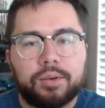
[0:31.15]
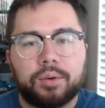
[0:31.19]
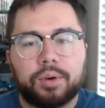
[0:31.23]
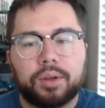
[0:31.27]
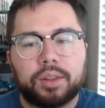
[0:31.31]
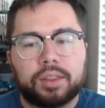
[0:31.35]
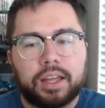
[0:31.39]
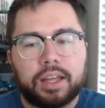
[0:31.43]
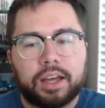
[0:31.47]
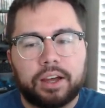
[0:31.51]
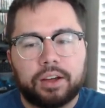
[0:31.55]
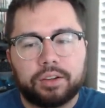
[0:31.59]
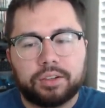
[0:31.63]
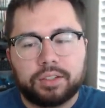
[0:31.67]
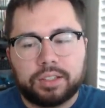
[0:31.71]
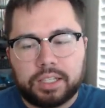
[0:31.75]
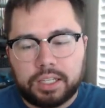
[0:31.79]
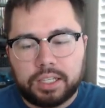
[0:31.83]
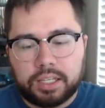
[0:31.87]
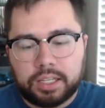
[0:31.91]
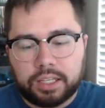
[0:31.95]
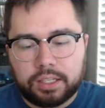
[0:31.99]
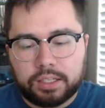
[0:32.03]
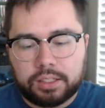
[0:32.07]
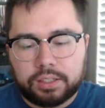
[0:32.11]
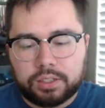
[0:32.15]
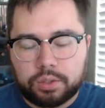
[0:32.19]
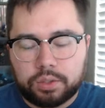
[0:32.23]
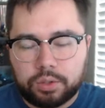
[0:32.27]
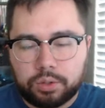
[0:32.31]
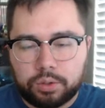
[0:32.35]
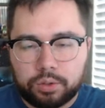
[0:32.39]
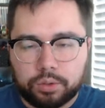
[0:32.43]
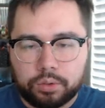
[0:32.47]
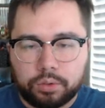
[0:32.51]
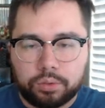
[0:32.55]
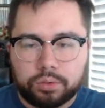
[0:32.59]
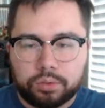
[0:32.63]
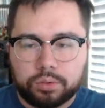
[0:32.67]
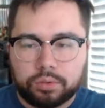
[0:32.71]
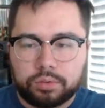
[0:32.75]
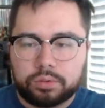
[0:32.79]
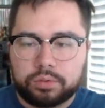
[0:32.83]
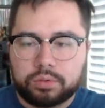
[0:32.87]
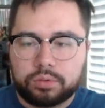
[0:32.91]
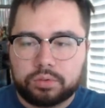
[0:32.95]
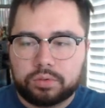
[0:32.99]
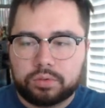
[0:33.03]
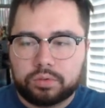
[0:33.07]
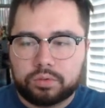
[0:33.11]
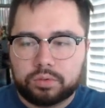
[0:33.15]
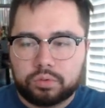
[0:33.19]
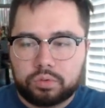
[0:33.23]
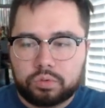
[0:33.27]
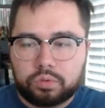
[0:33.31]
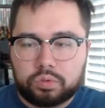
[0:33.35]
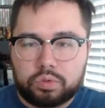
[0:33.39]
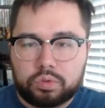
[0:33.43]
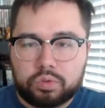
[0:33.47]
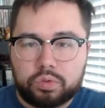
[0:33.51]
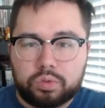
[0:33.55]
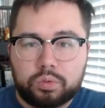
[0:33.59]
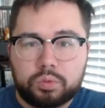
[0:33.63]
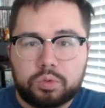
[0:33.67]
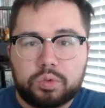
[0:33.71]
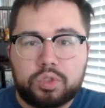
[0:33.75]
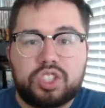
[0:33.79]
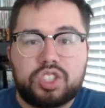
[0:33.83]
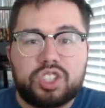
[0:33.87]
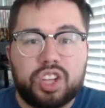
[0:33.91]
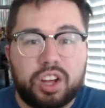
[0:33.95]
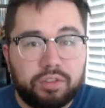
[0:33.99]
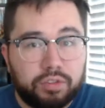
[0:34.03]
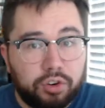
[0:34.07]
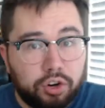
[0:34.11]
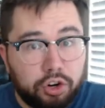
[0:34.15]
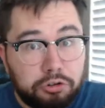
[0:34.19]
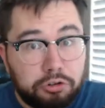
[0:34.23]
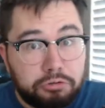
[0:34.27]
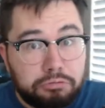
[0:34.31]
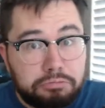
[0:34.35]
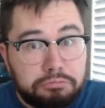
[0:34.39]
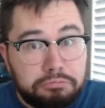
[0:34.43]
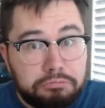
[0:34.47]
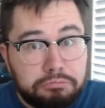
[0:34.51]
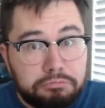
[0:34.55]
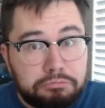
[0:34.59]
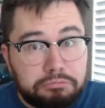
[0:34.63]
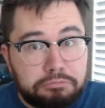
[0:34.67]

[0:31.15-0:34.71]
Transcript: without needing to suffer,